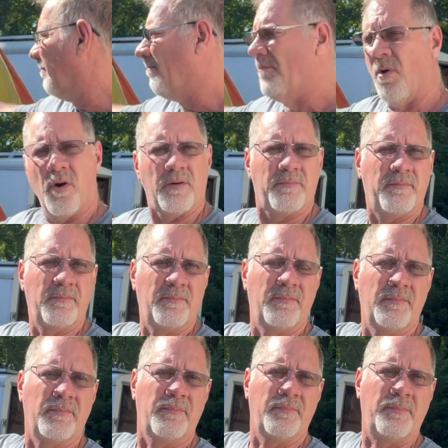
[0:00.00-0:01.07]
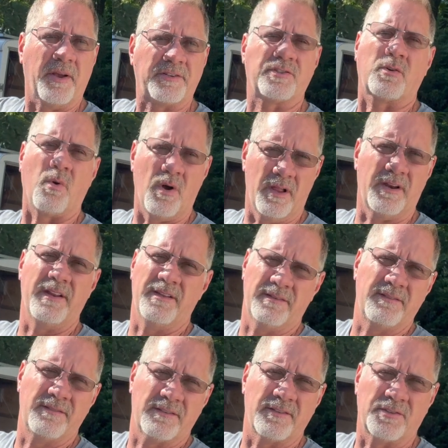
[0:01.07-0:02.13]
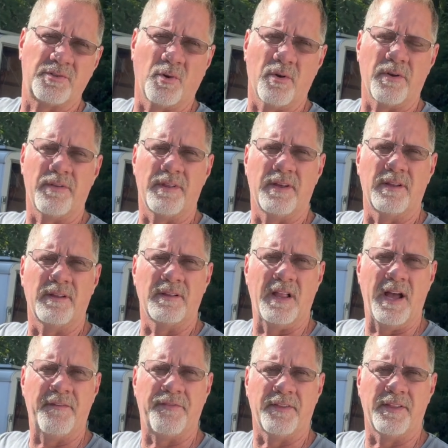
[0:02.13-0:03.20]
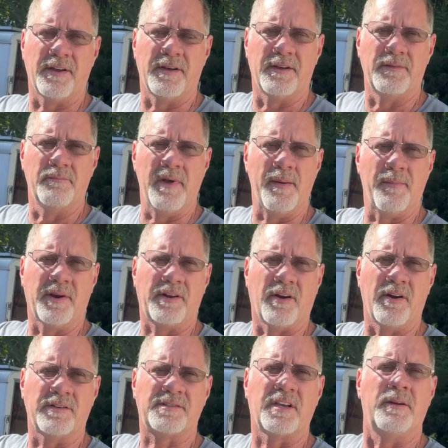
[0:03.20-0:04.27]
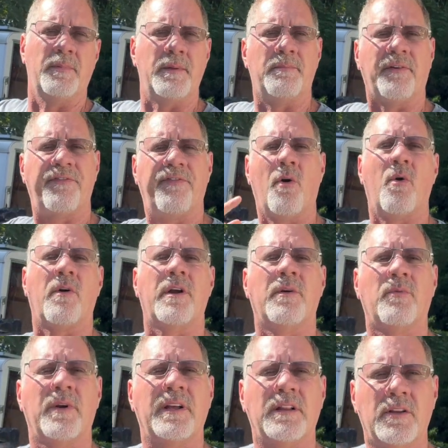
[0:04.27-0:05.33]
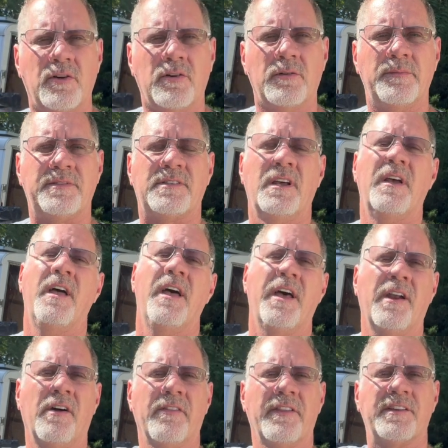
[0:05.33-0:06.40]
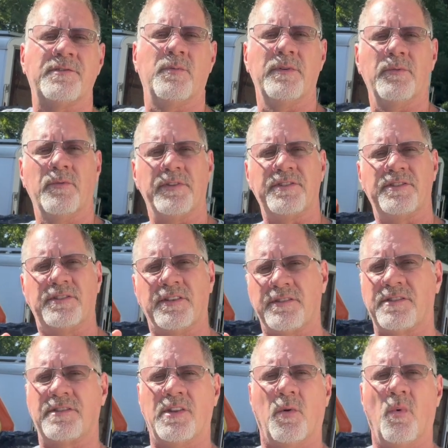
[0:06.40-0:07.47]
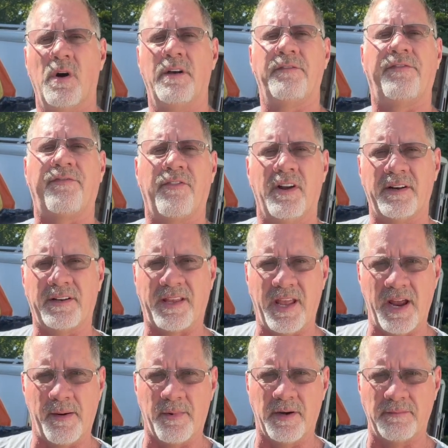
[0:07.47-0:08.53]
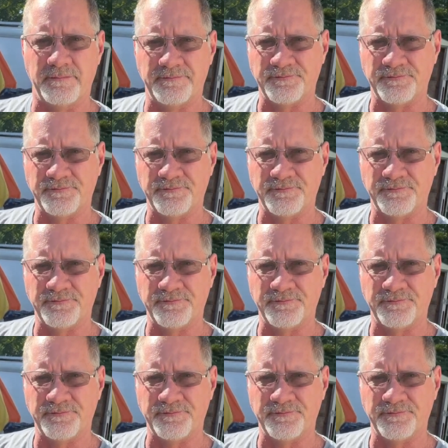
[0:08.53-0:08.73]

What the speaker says: more picture quality, the shorter the life of the memory card is going to be before it re-loops. And on this one, with just the one front camera,